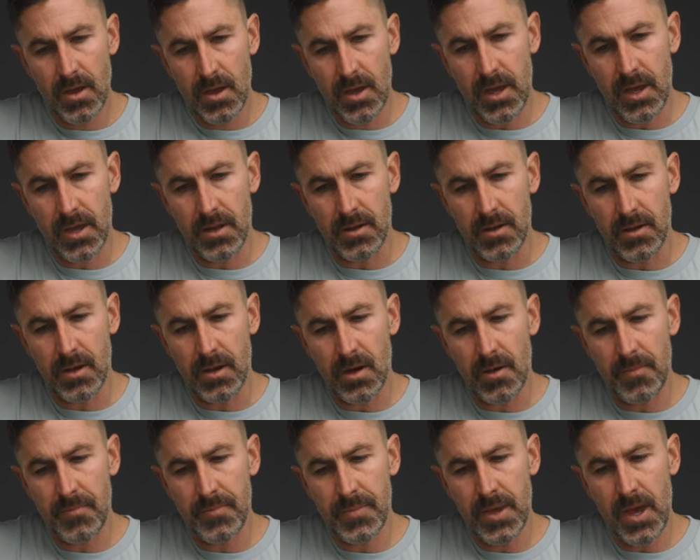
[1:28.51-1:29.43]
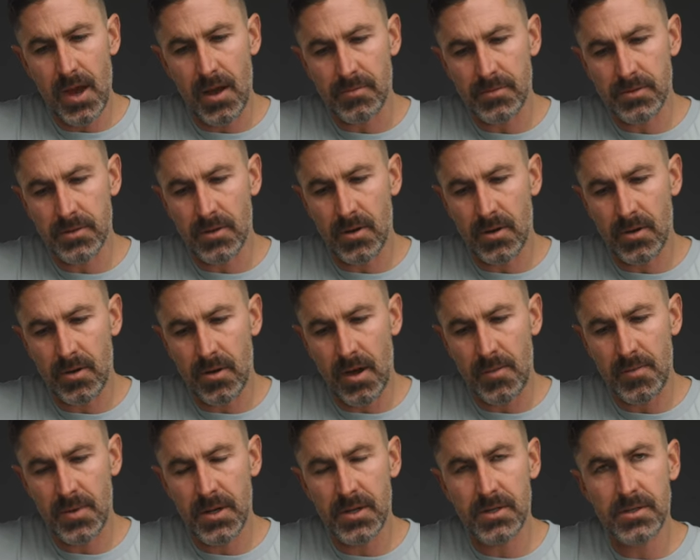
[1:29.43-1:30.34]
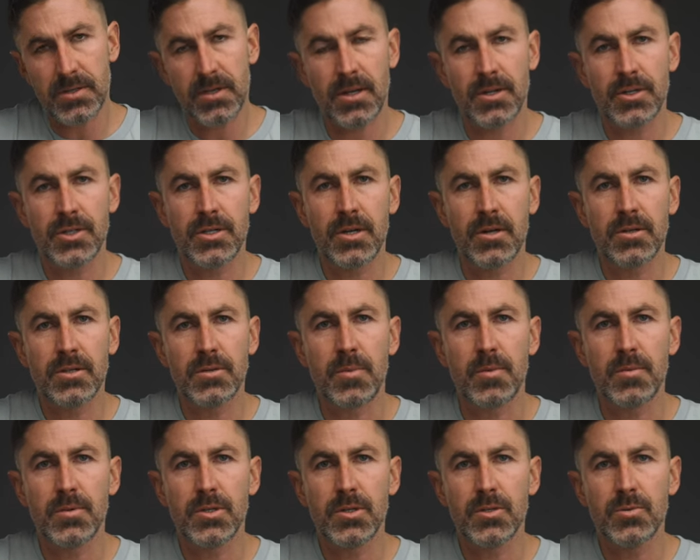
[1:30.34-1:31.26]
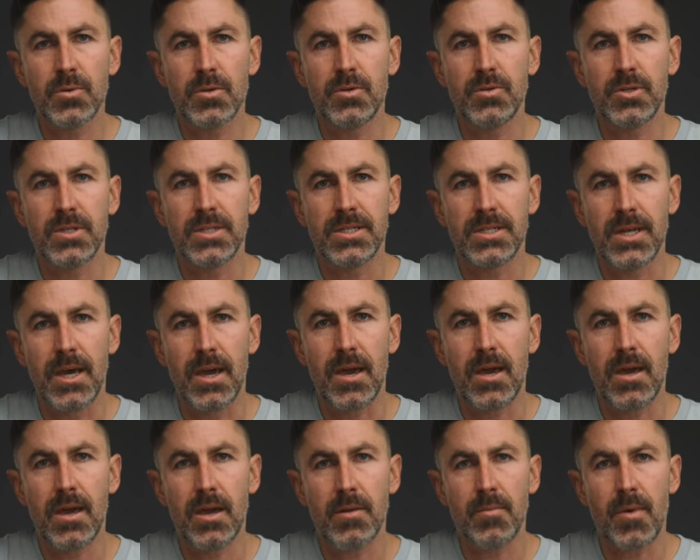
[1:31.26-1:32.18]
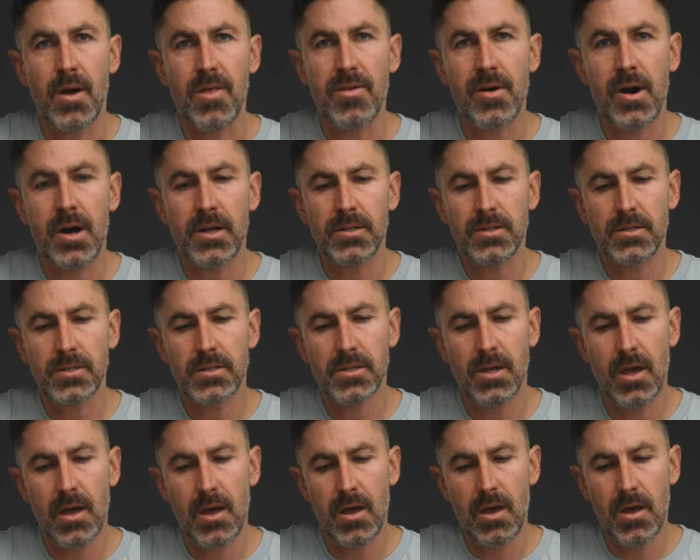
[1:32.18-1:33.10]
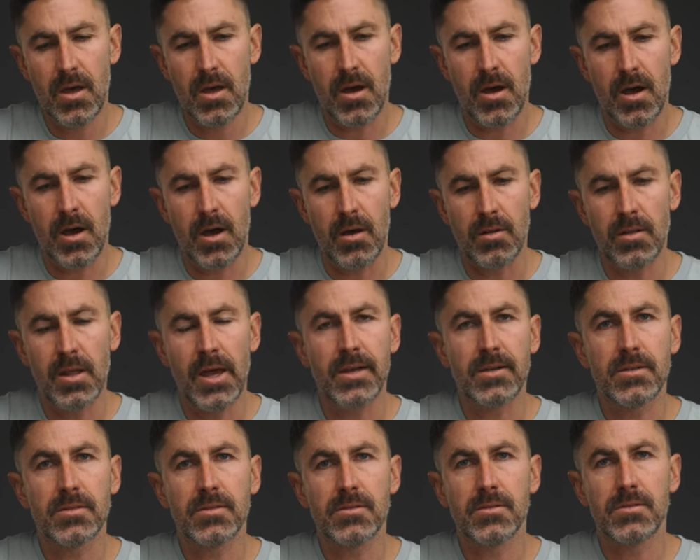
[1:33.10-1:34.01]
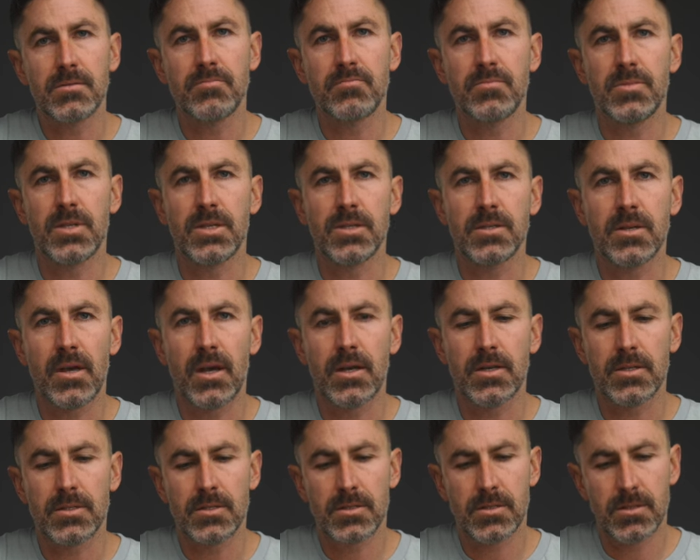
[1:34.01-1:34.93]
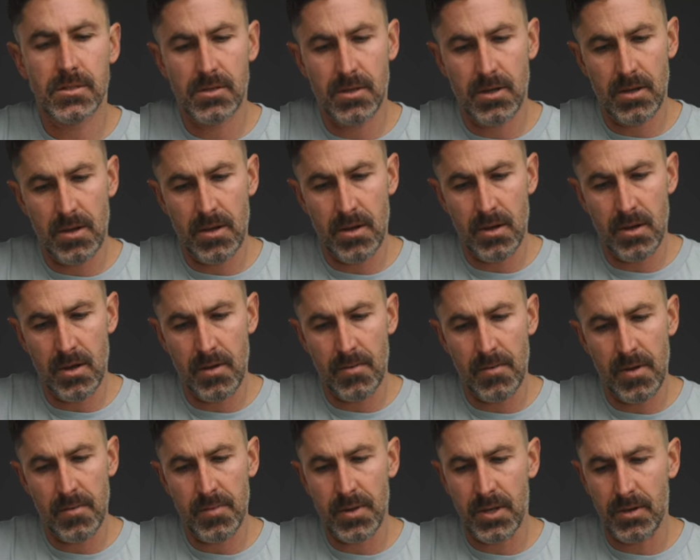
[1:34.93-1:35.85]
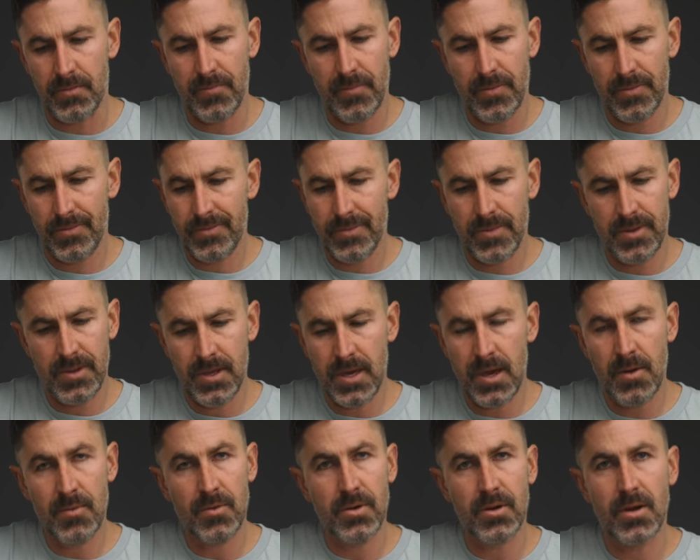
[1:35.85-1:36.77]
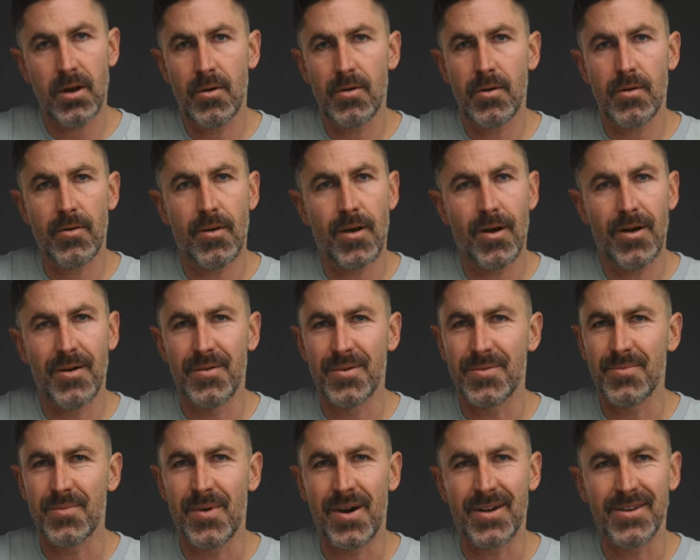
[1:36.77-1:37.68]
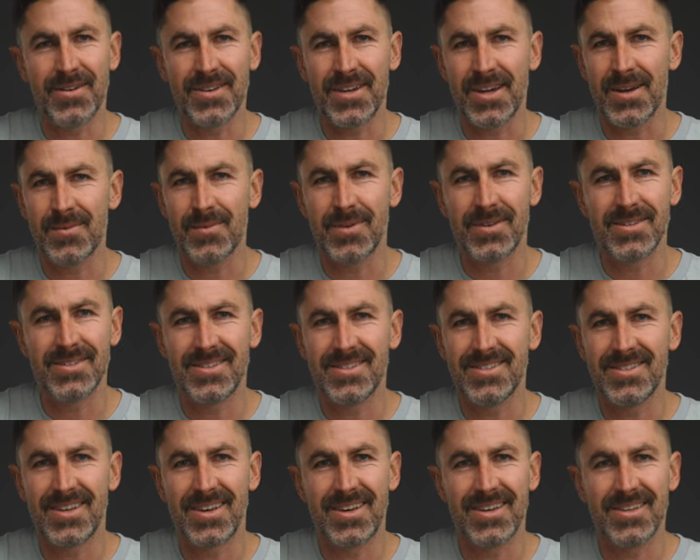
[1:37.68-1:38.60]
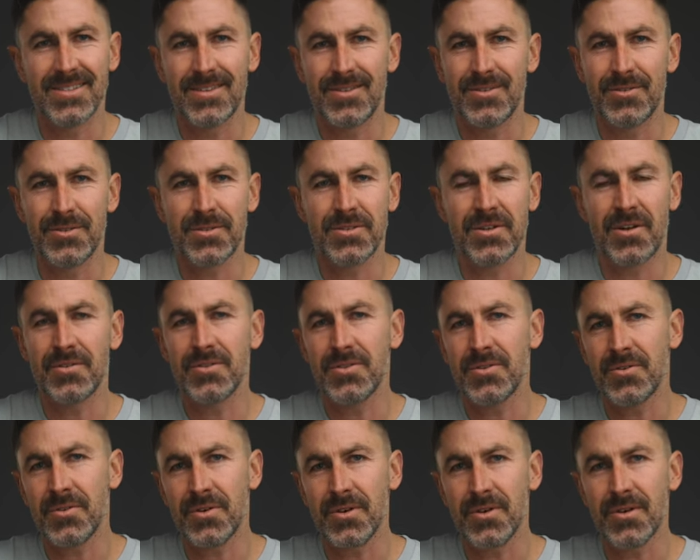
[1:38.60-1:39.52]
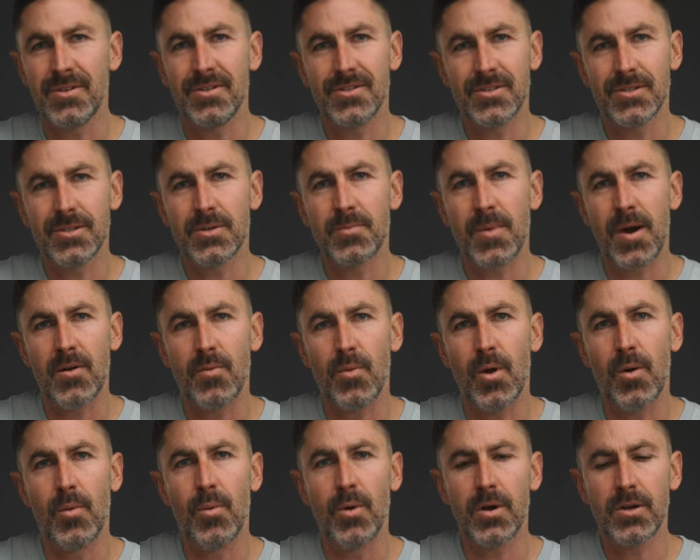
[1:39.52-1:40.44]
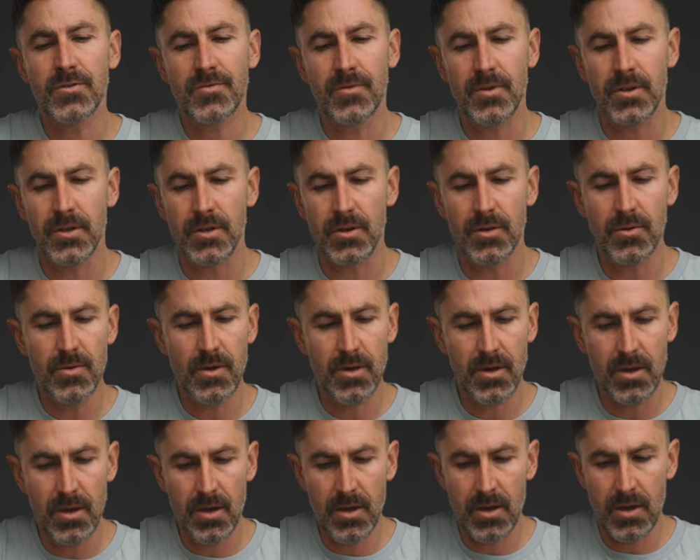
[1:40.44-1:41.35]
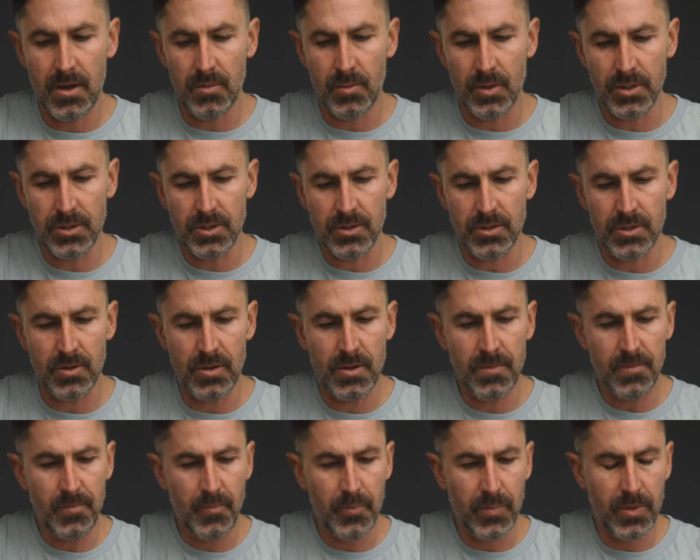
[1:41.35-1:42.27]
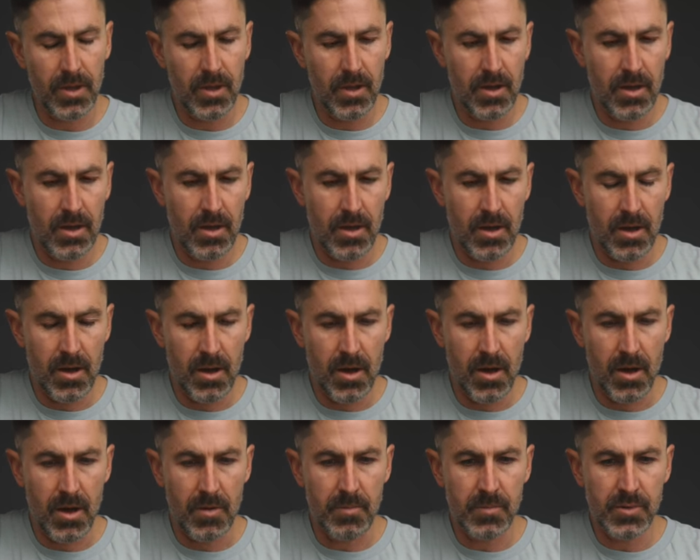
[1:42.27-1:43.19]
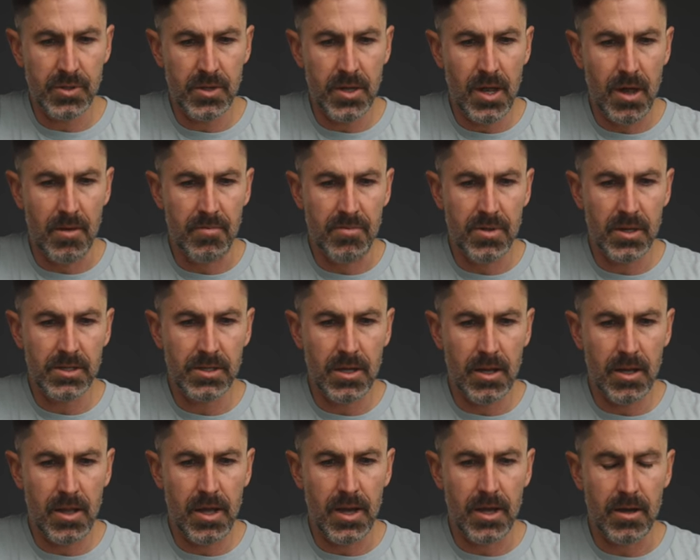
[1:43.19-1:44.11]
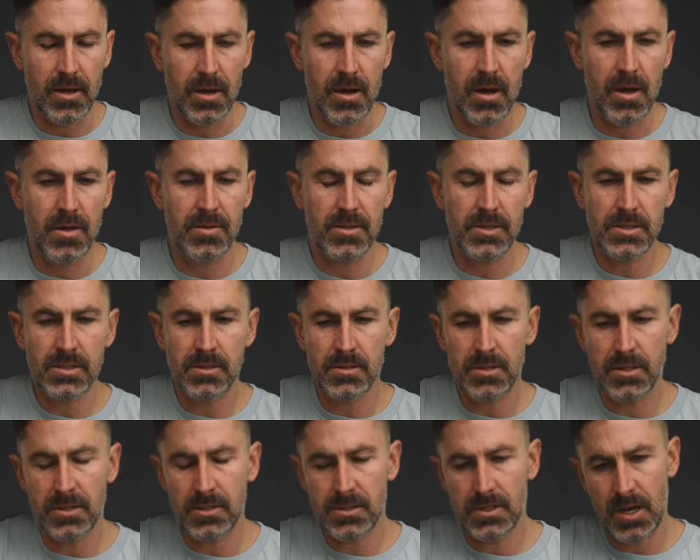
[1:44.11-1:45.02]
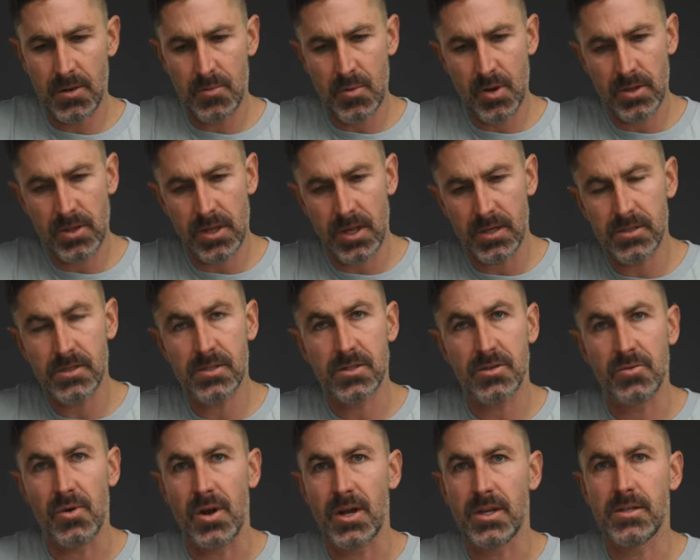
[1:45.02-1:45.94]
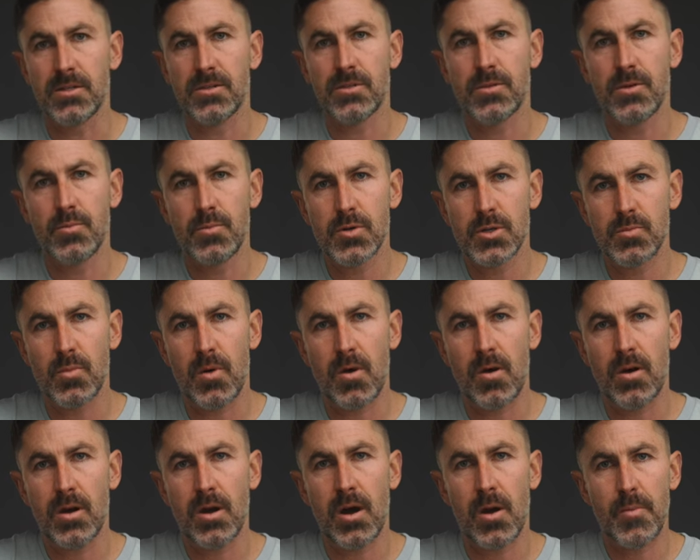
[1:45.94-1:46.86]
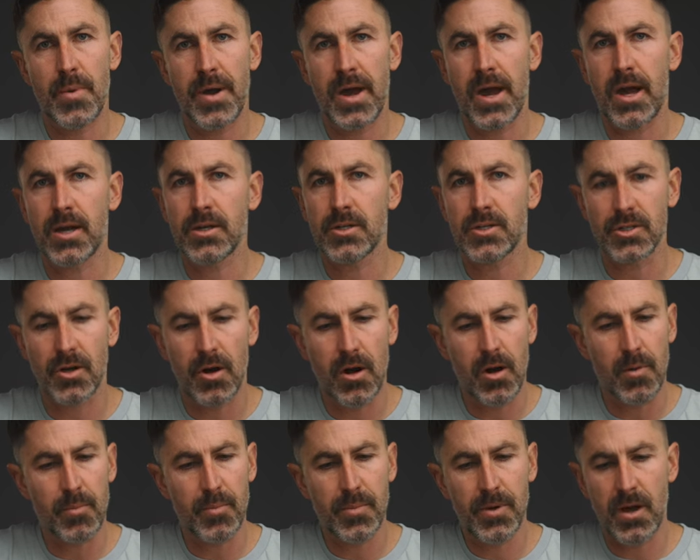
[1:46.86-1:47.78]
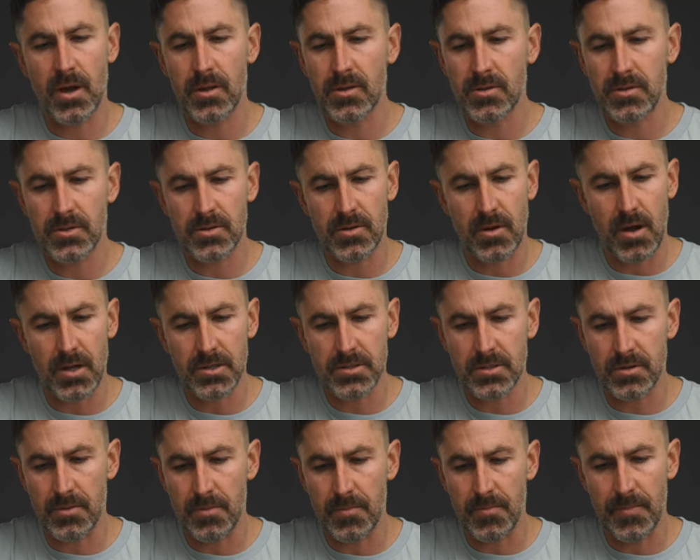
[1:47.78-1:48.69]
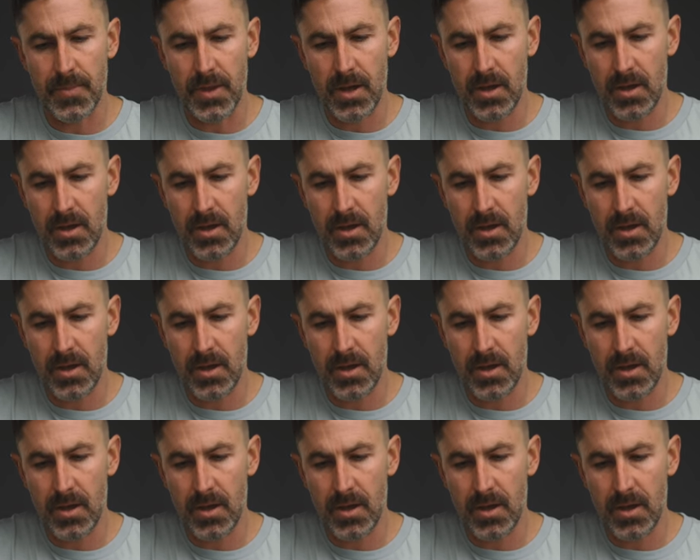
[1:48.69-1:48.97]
And so I'm gonna just kind of share some images with you today and my thoughts, likes, dislikes. You can't really go wrong with modern cameras these days. They're just all so good. It's just a matter of what works for you and what you're doing. Things I like. This Tamron lens is great. It's super small, compact, sharp, colors are awesome.